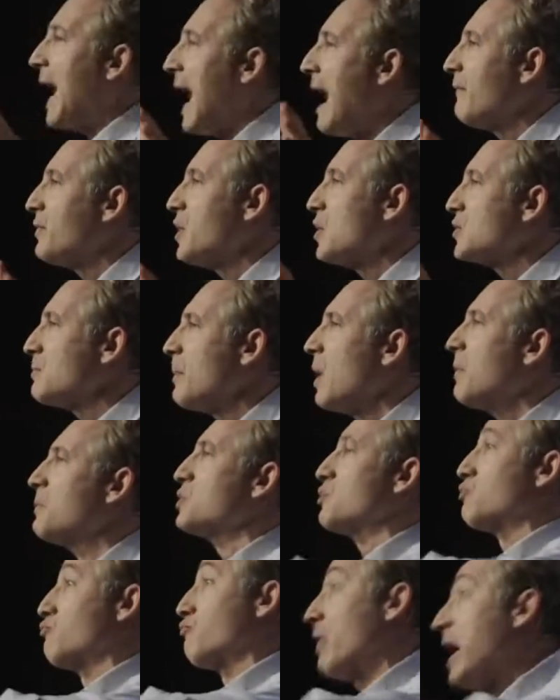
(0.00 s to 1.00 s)
have those
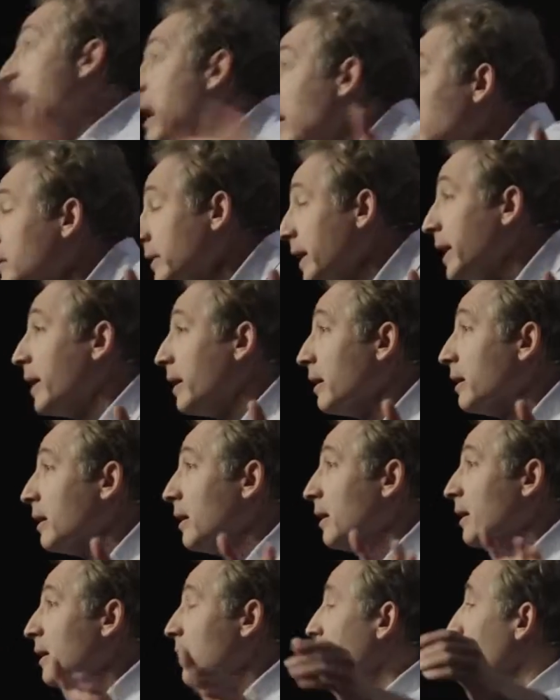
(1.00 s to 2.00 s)
moments rarely,
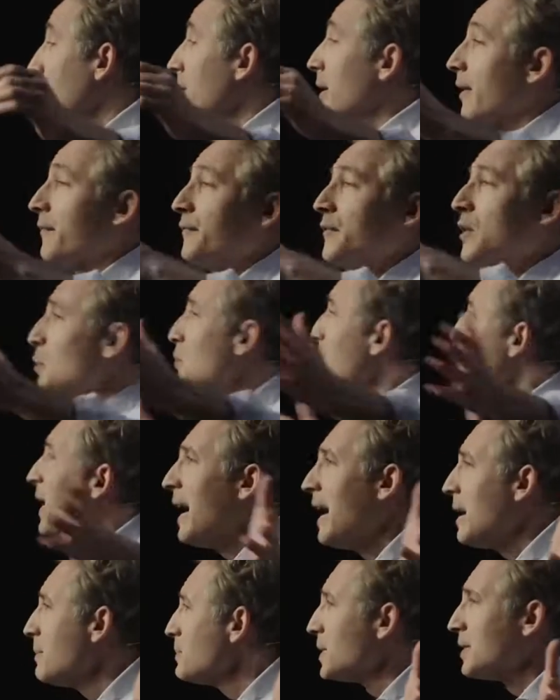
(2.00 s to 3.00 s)
a few
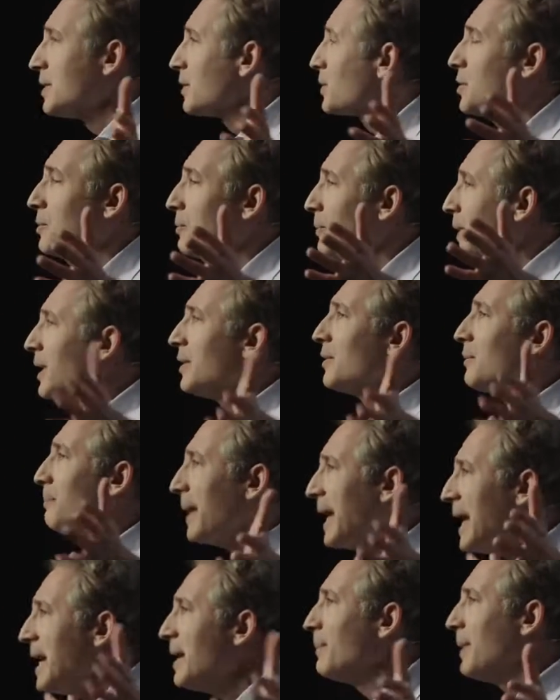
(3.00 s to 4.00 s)
times in a career
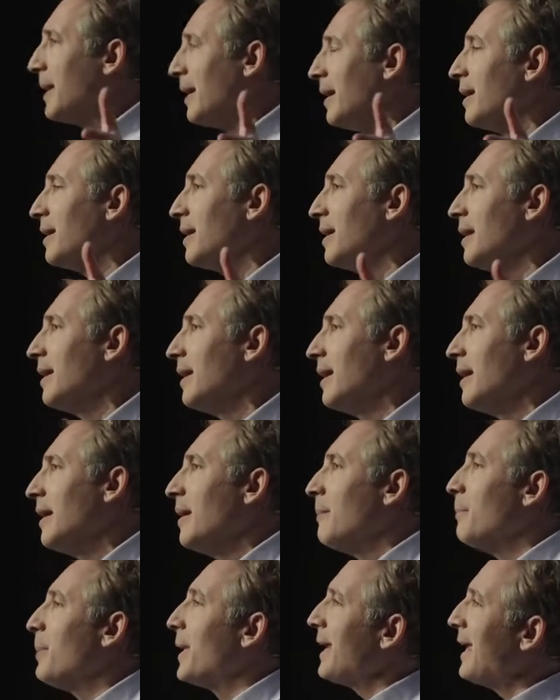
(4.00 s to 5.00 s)
maybe.
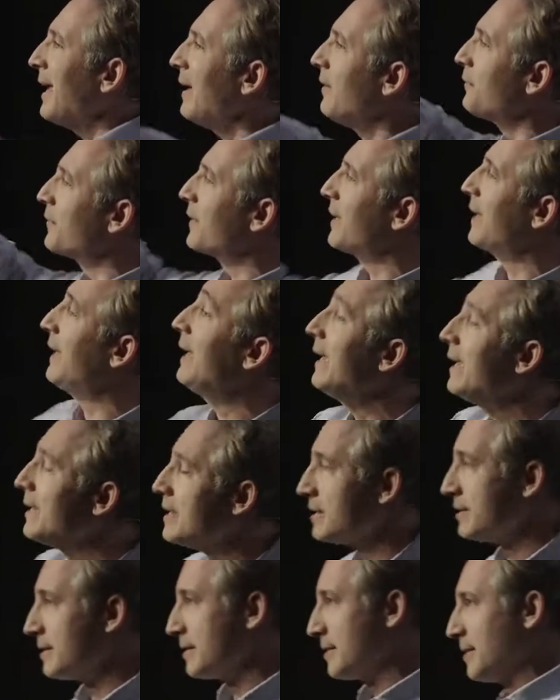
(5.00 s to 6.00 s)
But if
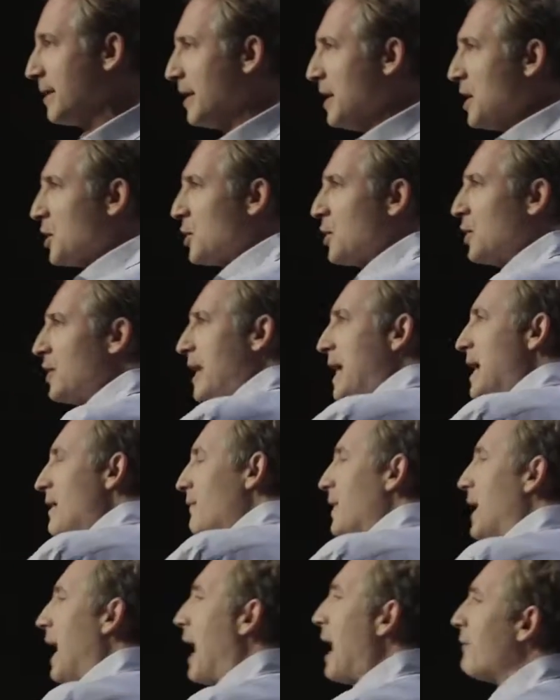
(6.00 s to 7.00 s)
kids could
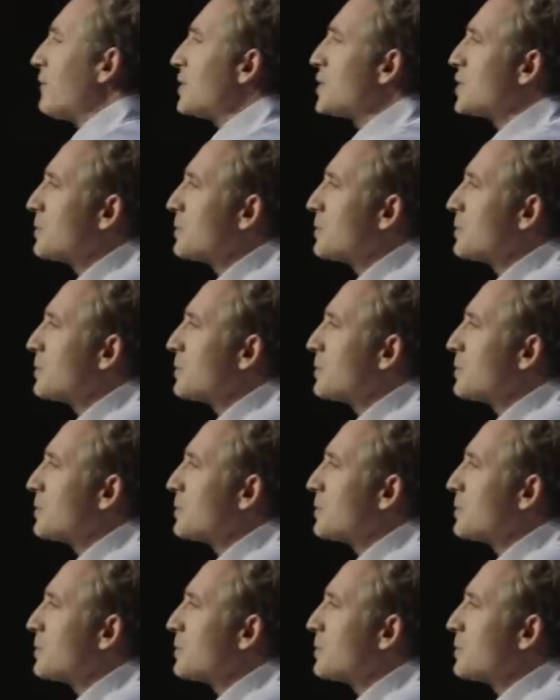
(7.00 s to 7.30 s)
even have a